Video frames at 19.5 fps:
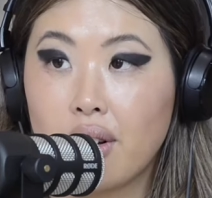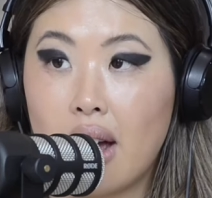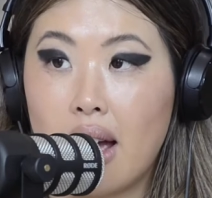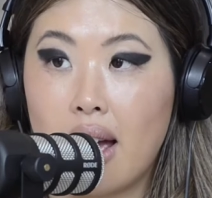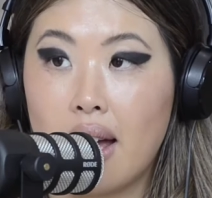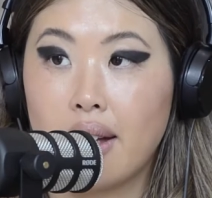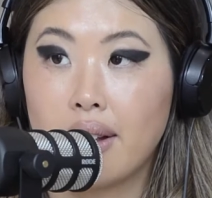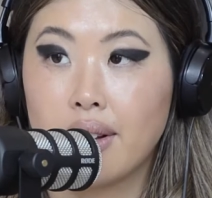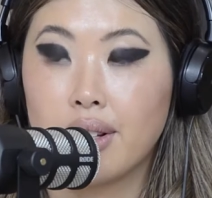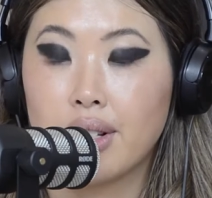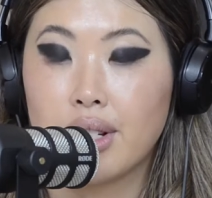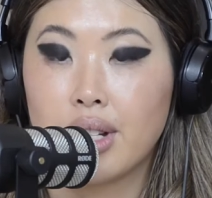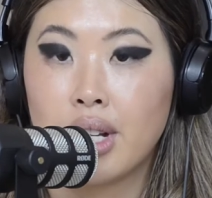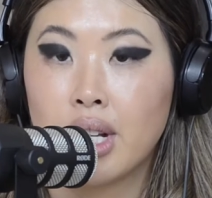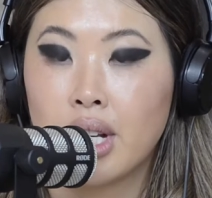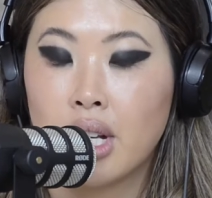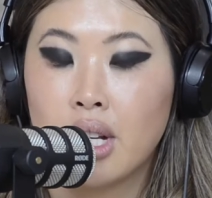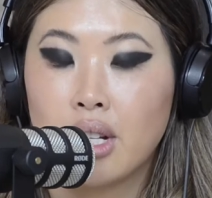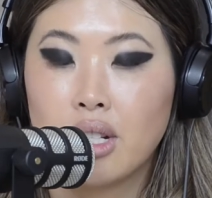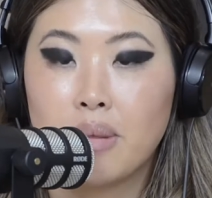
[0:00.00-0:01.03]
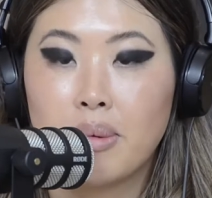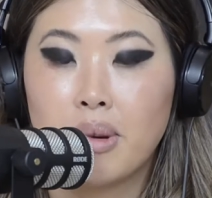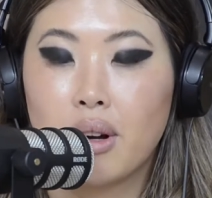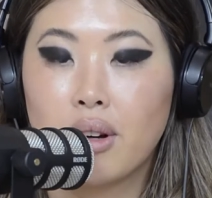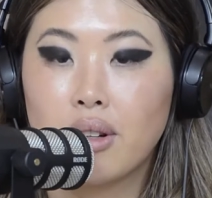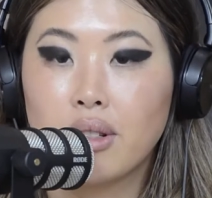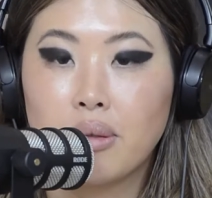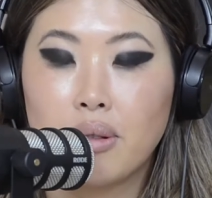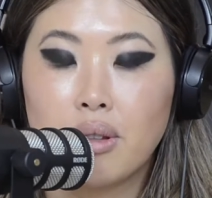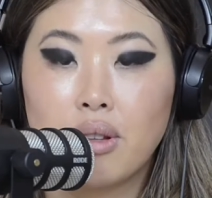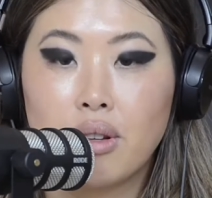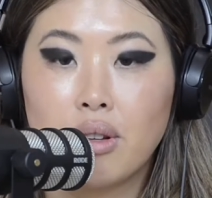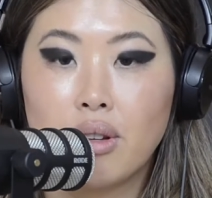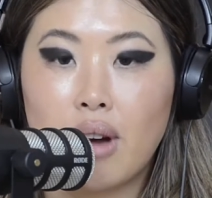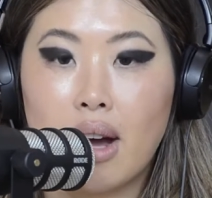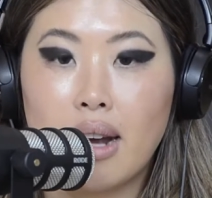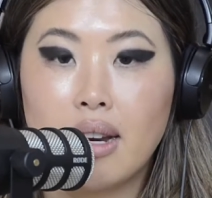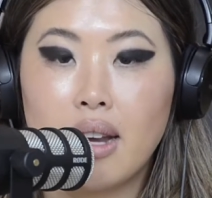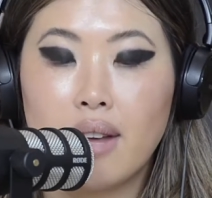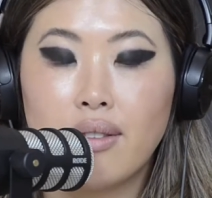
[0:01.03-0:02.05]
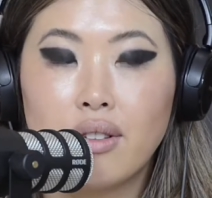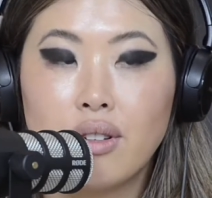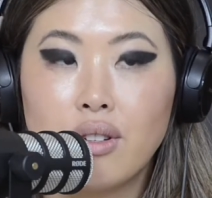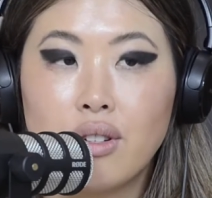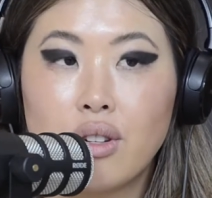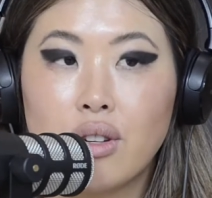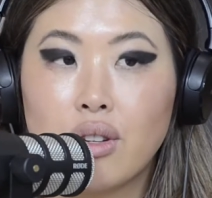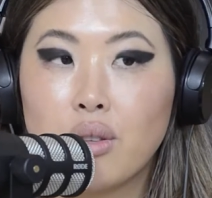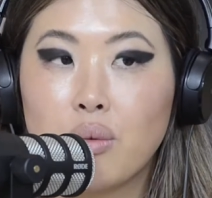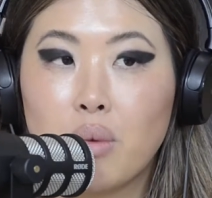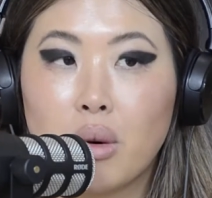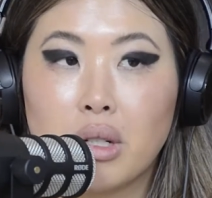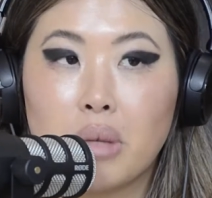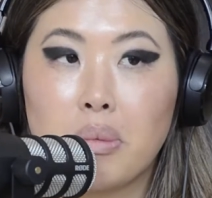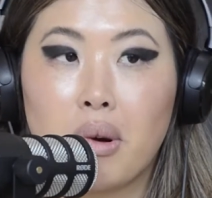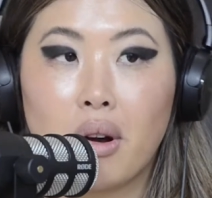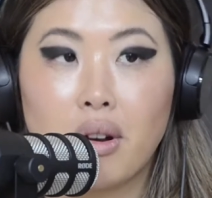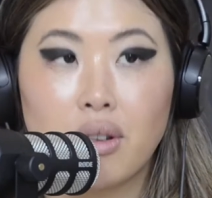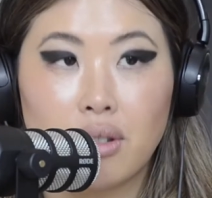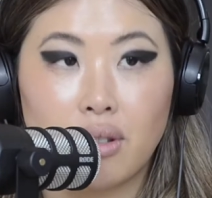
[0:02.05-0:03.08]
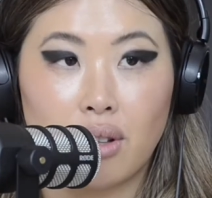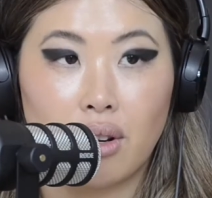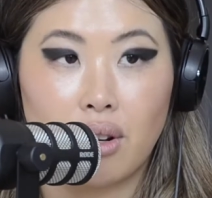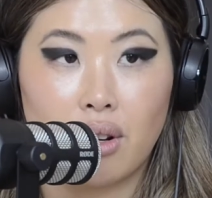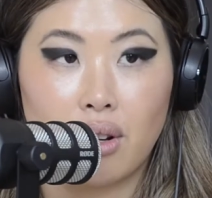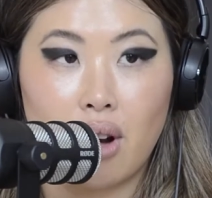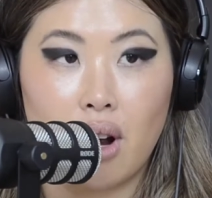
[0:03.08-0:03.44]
And to be honest with you, I never knew what to post on it.